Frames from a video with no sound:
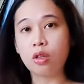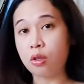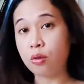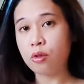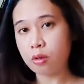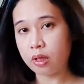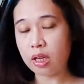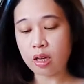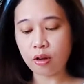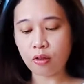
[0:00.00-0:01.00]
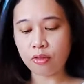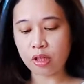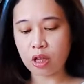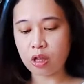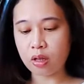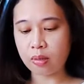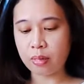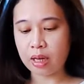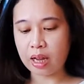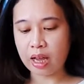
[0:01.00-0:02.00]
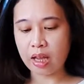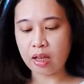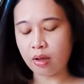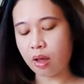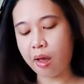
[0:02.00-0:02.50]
Usually in conversational Malay,